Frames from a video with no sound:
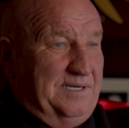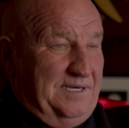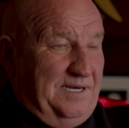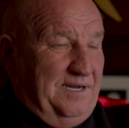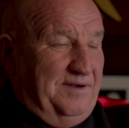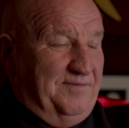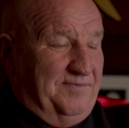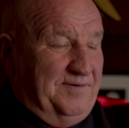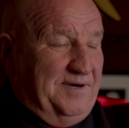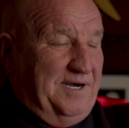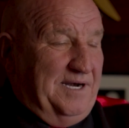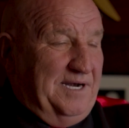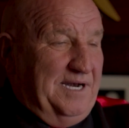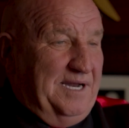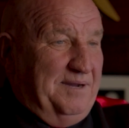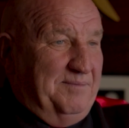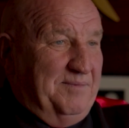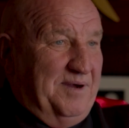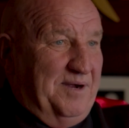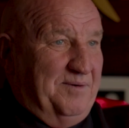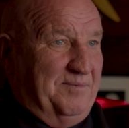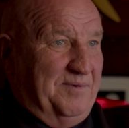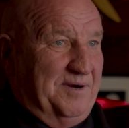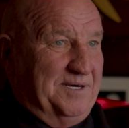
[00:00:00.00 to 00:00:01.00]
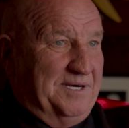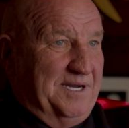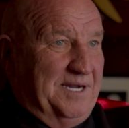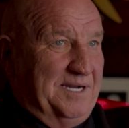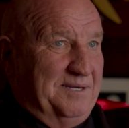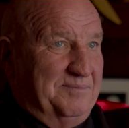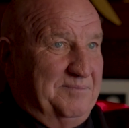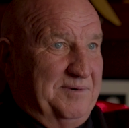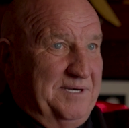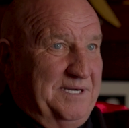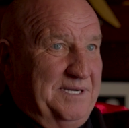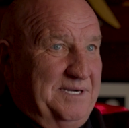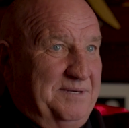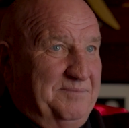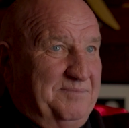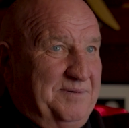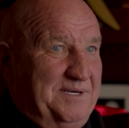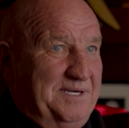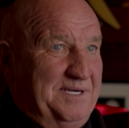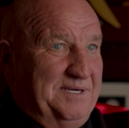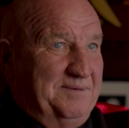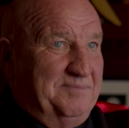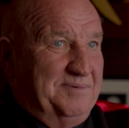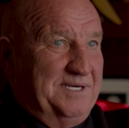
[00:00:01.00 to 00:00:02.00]
Yeah, I think they'll let him out one day, but
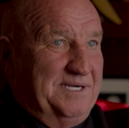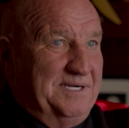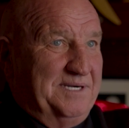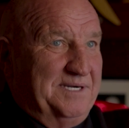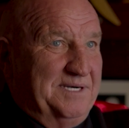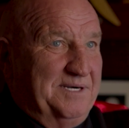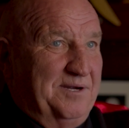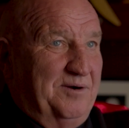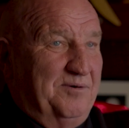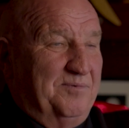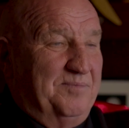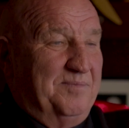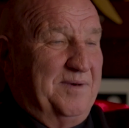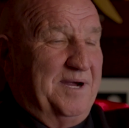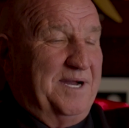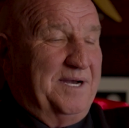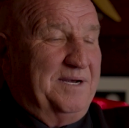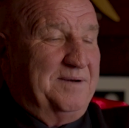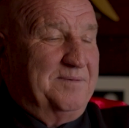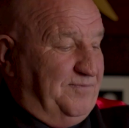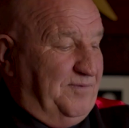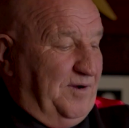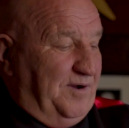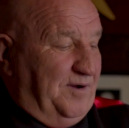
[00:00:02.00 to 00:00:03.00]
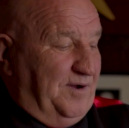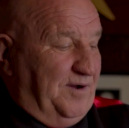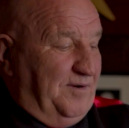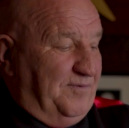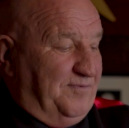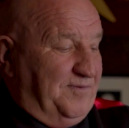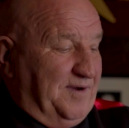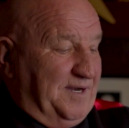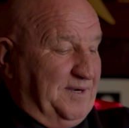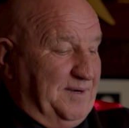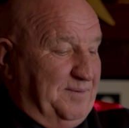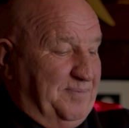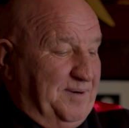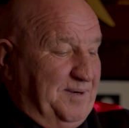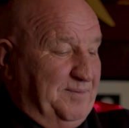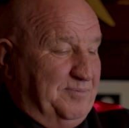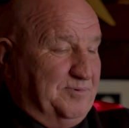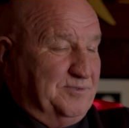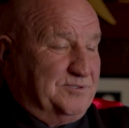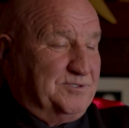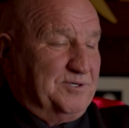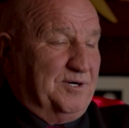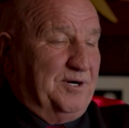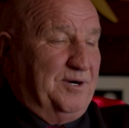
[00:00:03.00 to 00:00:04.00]
he'll be an old man. I think
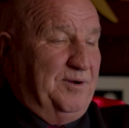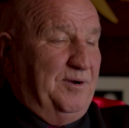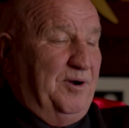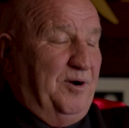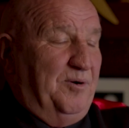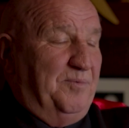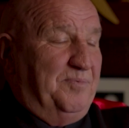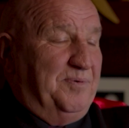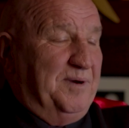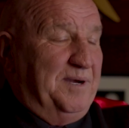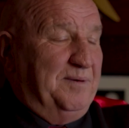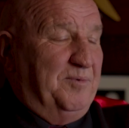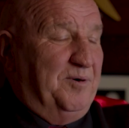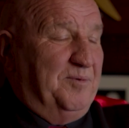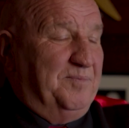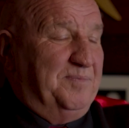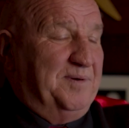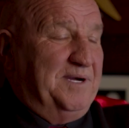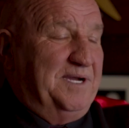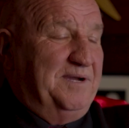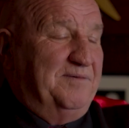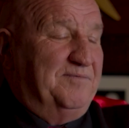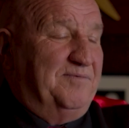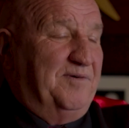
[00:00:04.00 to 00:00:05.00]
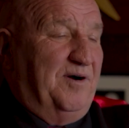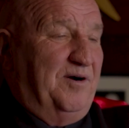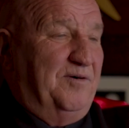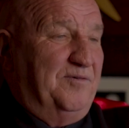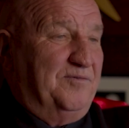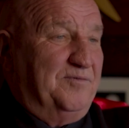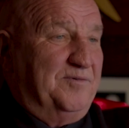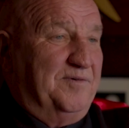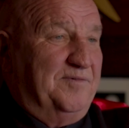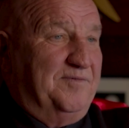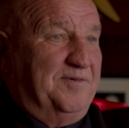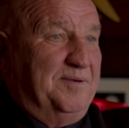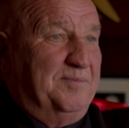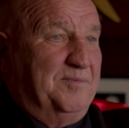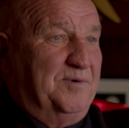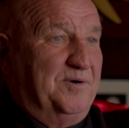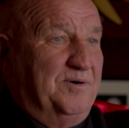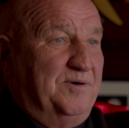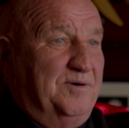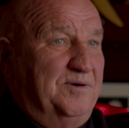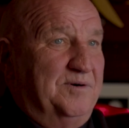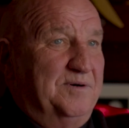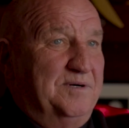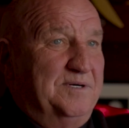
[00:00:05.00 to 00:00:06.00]
people trying to help him or be involved with him
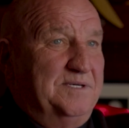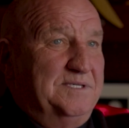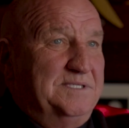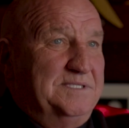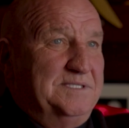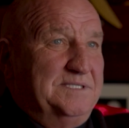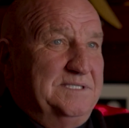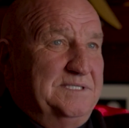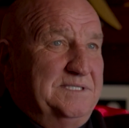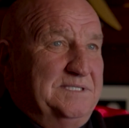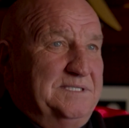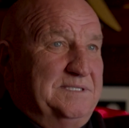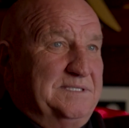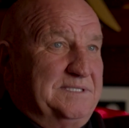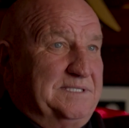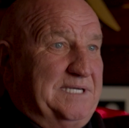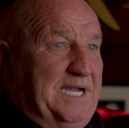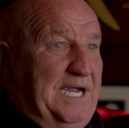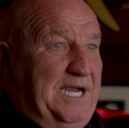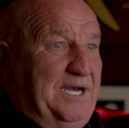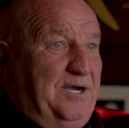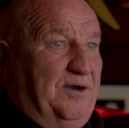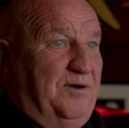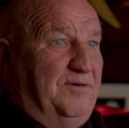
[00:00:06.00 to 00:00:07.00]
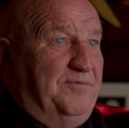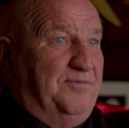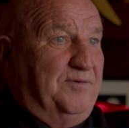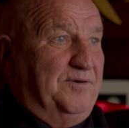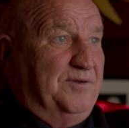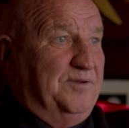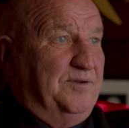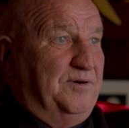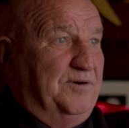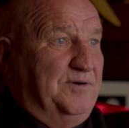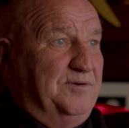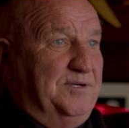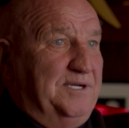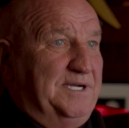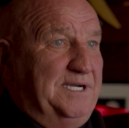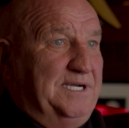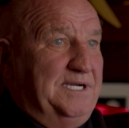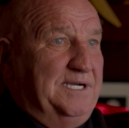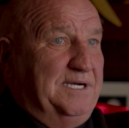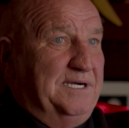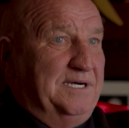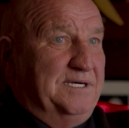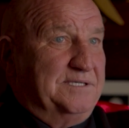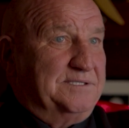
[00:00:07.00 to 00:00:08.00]
or getting off on
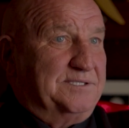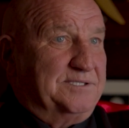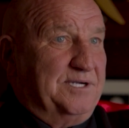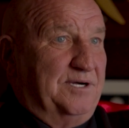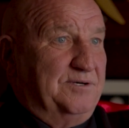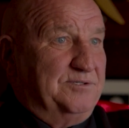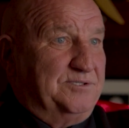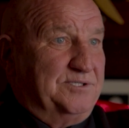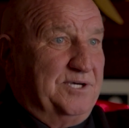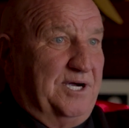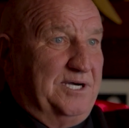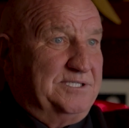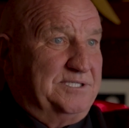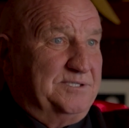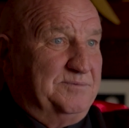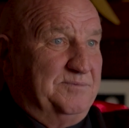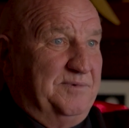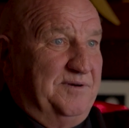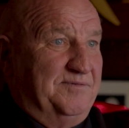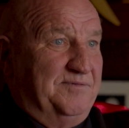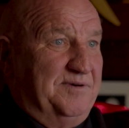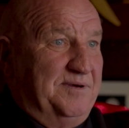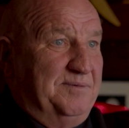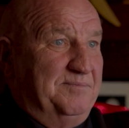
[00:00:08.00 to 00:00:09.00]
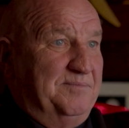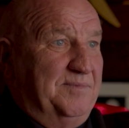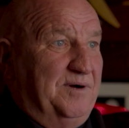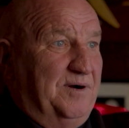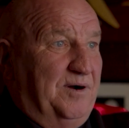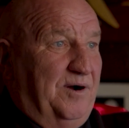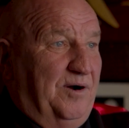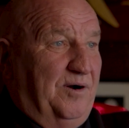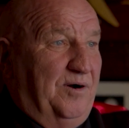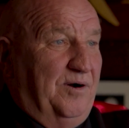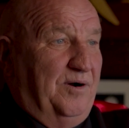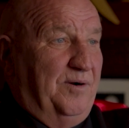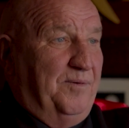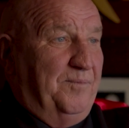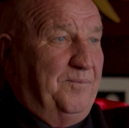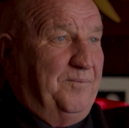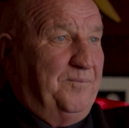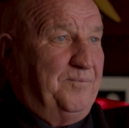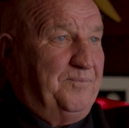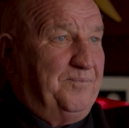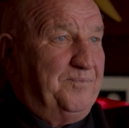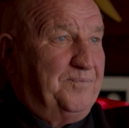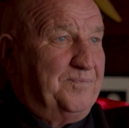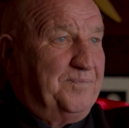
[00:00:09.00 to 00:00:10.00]
the association with him are
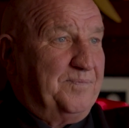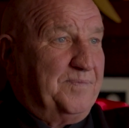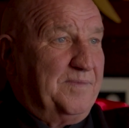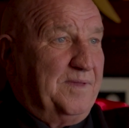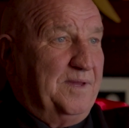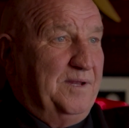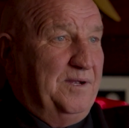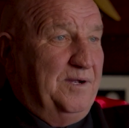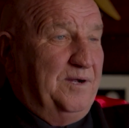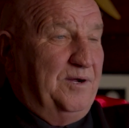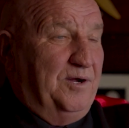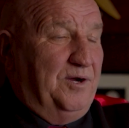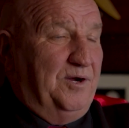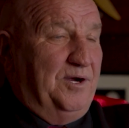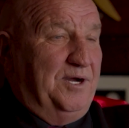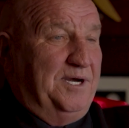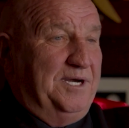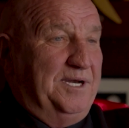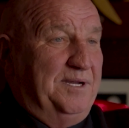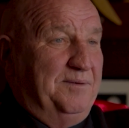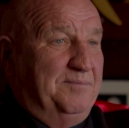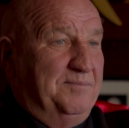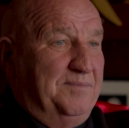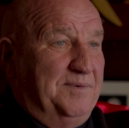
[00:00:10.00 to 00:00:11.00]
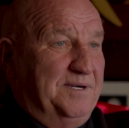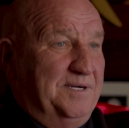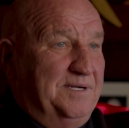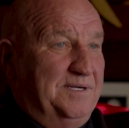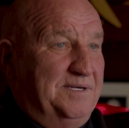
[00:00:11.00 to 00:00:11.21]
hurting him.